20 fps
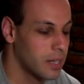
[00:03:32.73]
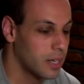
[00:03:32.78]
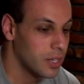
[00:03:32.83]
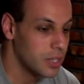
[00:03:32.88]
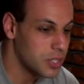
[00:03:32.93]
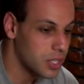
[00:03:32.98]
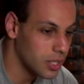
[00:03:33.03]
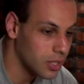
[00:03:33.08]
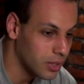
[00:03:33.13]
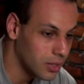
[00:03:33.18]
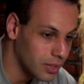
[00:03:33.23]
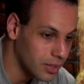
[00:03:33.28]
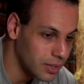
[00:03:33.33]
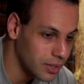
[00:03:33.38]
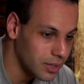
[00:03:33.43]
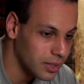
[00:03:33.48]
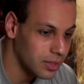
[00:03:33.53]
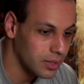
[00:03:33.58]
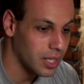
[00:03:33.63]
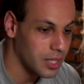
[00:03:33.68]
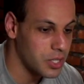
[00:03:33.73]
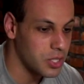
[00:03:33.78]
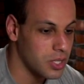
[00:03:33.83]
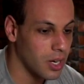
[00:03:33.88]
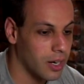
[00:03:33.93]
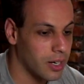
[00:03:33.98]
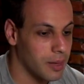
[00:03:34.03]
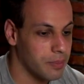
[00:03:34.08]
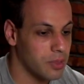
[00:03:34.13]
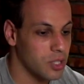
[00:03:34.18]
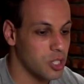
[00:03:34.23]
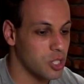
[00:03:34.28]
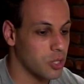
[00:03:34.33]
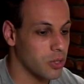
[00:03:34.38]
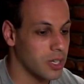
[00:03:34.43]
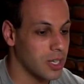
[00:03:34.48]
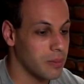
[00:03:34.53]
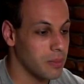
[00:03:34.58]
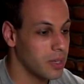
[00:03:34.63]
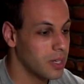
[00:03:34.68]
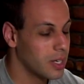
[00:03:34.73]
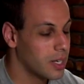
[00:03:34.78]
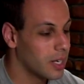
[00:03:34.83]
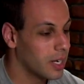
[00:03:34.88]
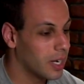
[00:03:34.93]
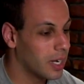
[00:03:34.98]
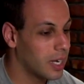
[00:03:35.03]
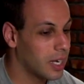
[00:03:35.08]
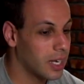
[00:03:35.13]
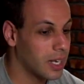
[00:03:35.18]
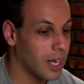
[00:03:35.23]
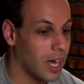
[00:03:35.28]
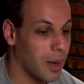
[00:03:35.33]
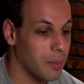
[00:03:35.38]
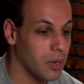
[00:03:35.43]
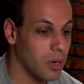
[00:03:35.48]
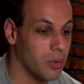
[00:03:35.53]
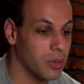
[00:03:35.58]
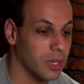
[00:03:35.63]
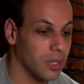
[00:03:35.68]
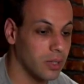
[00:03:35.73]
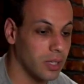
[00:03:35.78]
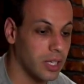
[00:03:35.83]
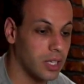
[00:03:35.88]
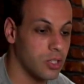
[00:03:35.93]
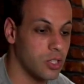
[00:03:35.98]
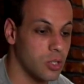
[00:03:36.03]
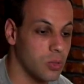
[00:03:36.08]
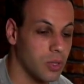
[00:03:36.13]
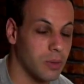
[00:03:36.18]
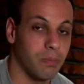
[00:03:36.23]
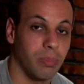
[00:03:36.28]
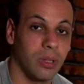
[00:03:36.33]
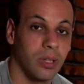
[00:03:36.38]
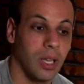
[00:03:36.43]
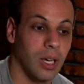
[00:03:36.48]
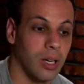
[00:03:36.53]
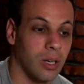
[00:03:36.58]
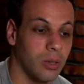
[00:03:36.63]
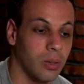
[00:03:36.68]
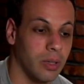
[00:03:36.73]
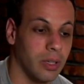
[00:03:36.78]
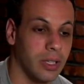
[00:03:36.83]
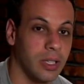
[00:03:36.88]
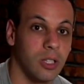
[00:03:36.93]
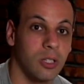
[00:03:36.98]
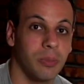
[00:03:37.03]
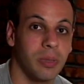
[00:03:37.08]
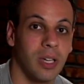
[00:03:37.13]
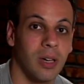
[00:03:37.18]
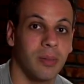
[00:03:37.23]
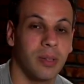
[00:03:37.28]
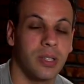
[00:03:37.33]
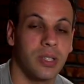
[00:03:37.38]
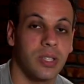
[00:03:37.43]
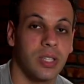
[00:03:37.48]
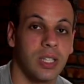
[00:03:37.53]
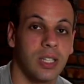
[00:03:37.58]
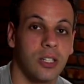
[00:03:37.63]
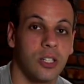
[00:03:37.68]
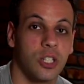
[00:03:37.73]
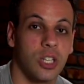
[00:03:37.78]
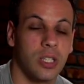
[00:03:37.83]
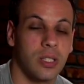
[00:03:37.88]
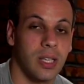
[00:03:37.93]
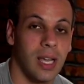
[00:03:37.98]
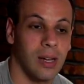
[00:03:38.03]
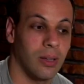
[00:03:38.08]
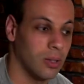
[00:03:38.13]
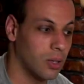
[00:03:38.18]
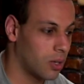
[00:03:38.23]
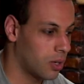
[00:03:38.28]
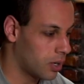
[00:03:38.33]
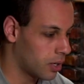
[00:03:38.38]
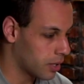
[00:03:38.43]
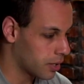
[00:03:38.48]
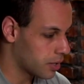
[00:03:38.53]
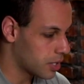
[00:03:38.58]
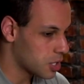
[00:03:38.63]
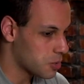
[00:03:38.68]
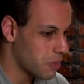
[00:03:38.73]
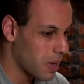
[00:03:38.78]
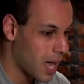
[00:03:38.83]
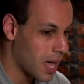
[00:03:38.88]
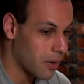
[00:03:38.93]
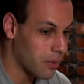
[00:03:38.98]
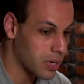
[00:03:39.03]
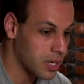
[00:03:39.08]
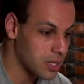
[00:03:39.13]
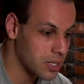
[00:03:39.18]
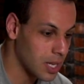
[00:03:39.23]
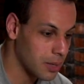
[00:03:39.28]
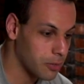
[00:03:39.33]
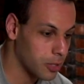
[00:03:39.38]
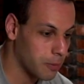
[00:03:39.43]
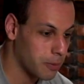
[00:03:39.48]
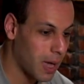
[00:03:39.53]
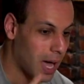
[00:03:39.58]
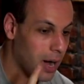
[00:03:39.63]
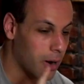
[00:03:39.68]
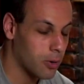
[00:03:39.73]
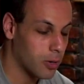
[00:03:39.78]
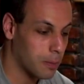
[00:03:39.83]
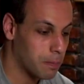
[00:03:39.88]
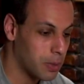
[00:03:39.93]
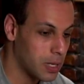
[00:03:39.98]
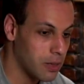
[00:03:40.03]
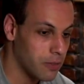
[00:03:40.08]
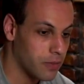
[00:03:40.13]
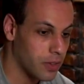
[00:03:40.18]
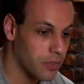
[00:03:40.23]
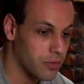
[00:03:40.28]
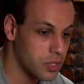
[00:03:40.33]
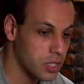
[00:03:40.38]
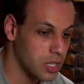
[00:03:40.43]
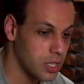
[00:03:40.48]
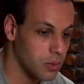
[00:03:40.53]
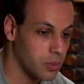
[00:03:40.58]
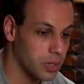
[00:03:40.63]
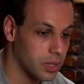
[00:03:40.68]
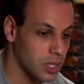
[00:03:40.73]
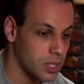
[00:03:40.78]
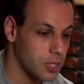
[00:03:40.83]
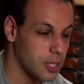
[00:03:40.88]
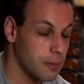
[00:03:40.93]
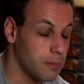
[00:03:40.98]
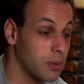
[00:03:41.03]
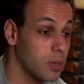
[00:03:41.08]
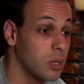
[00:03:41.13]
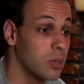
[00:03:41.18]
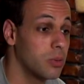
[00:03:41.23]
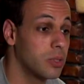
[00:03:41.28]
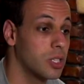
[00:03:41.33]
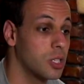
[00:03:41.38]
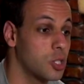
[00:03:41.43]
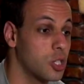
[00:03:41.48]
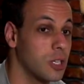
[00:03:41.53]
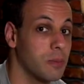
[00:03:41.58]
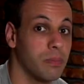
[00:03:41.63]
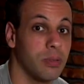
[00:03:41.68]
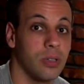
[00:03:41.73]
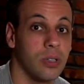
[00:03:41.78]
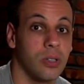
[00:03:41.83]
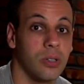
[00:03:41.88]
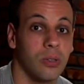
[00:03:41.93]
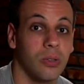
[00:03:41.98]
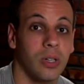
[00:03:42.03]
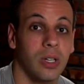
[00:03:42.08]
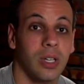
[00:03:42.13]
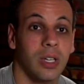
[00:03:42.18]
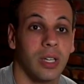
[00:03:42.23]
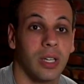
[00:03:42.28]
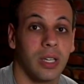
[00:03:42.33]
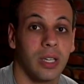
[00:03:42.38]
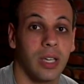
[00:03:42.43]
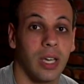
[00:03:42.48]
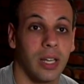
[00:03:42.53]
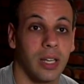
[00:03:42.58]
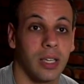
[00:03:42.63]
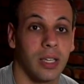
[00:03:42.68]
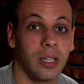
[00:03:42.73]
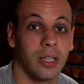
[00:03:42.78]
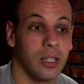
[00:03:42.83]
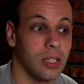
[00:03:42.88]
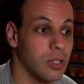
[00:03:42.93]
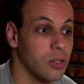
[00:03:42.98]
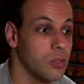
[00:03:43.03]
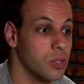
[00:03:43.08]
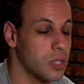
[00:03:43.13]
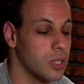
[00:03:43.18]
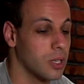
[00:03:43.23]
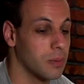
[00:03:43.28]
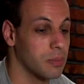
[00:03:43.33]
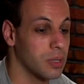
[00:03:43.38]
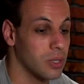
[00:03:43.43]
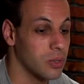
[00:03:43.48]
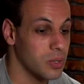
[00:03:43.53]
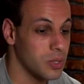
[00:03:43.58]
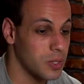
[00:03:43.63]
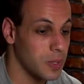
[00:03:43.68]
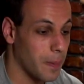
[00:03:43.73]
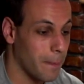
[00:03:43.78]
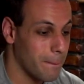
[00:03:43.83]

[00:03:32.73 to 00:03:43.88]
So let's start up the stream, and I'm going to link to it below, and you'll be able to see just how long this battery is able to power a P fifty with the C P U and the G P U getting used and abused.